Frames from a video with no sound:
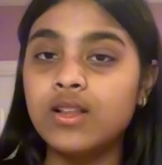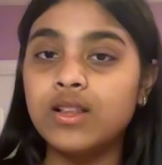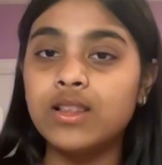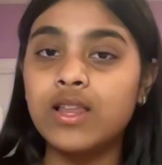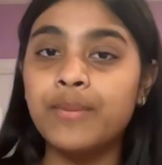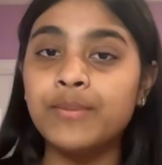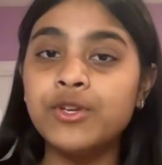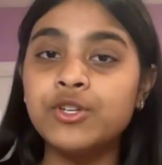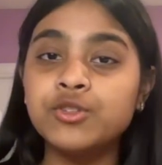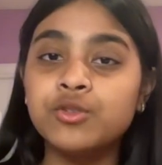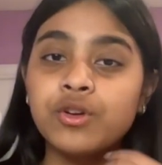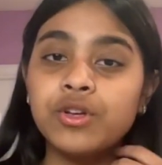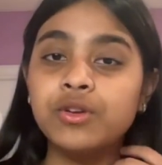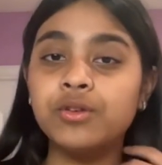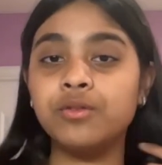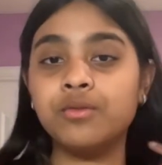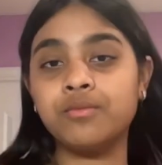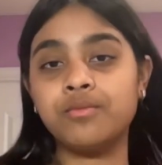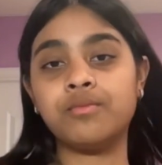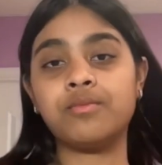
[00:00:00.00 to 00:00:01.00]
let me show
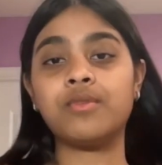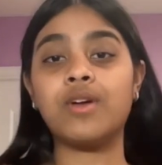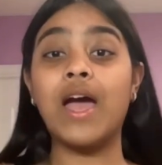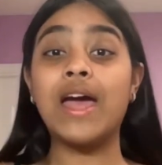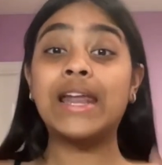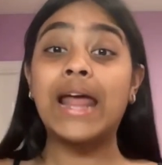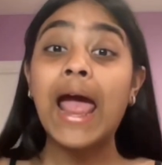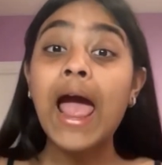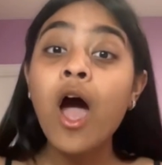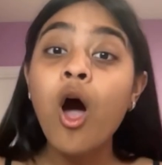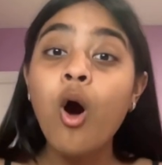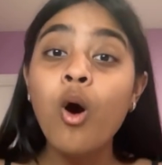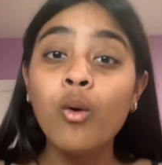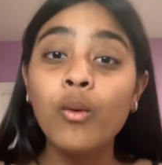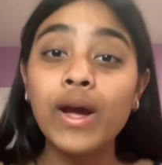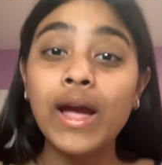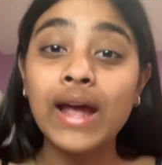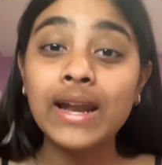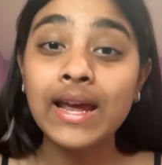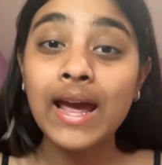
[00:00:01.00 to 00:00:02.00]
you. And I
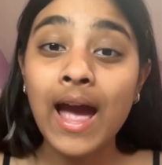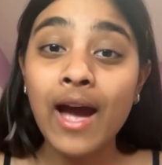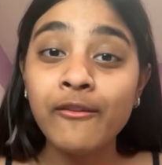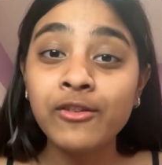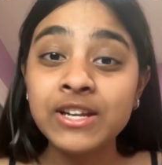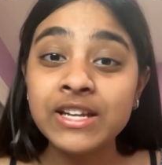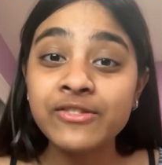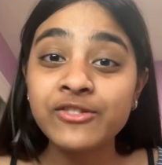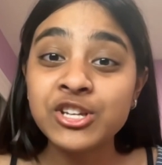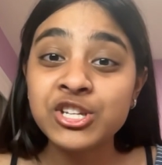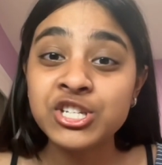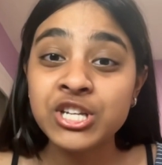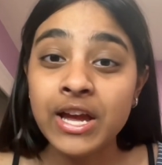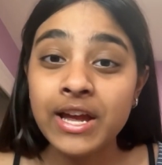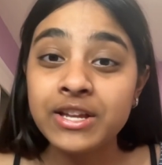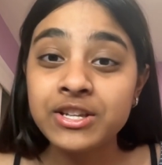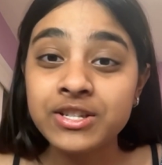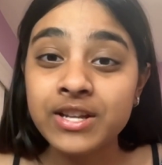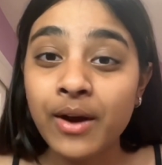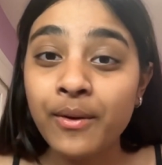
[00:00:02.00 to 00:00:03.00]
haven't even
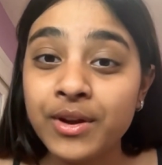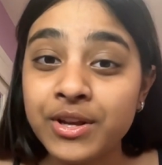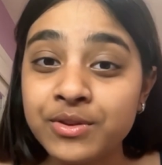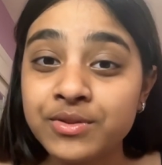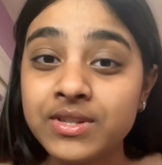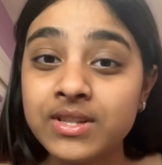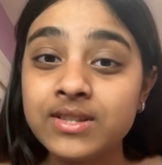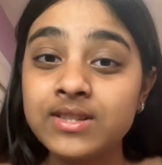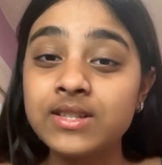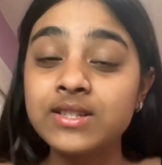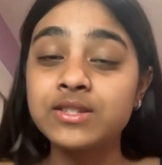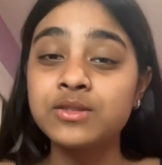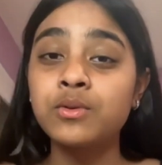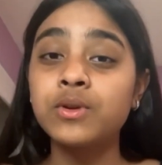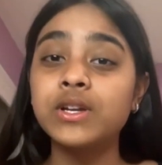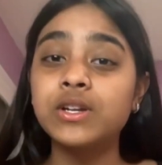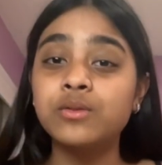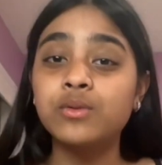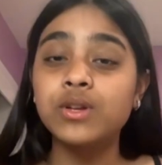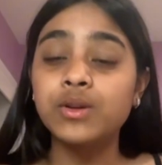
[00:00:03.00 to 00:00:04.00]
changed how I use it since
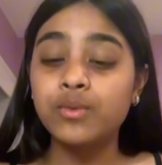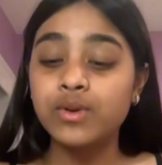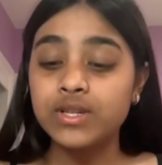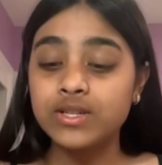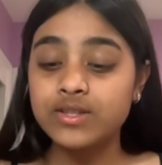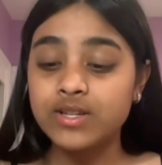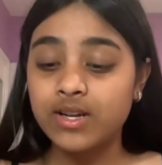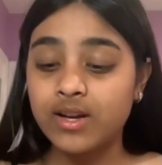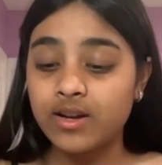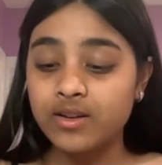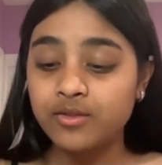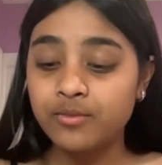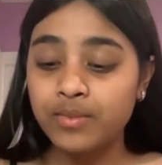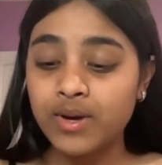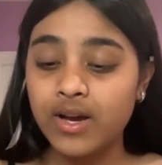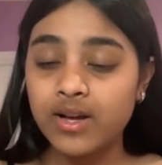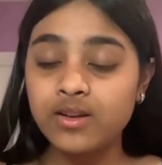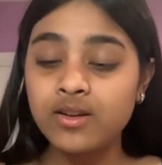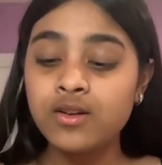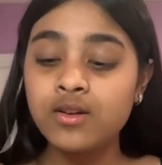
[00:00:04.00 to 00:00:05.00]
2021. It's like kind of
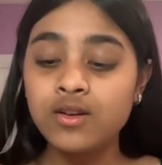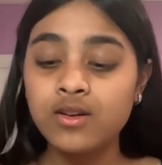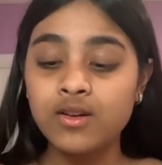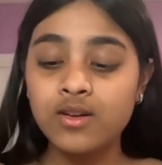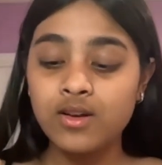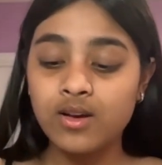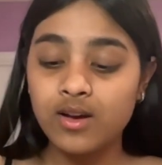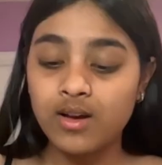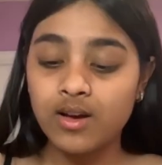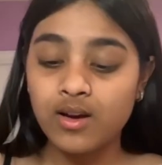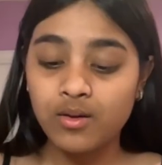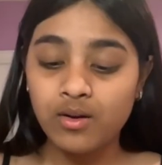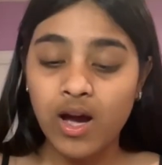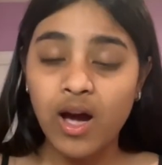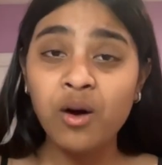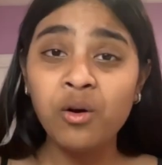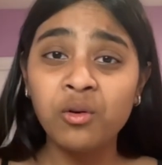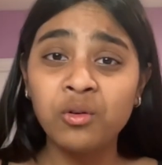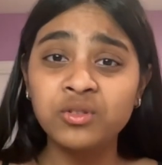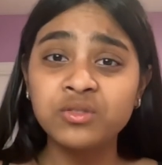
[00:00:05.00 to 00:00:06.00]
bad.
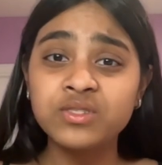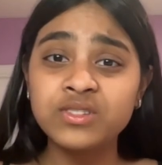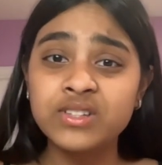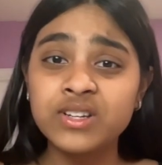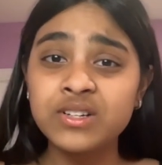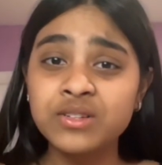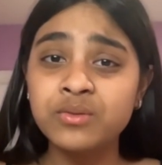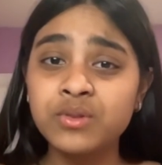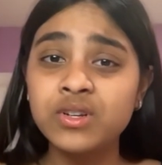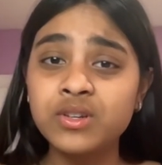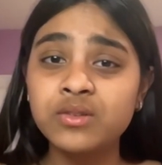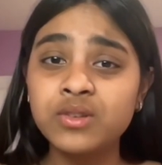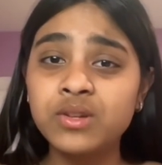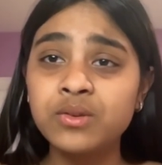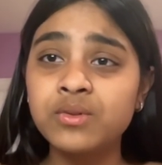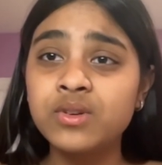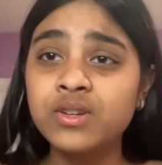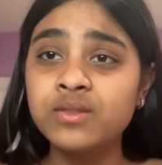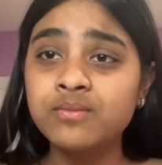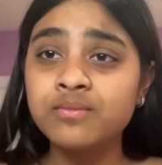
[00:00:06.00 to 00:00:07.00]
How old was I in
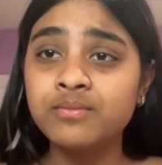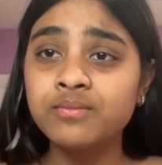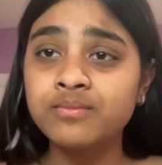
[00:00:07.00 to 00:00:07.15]
2021?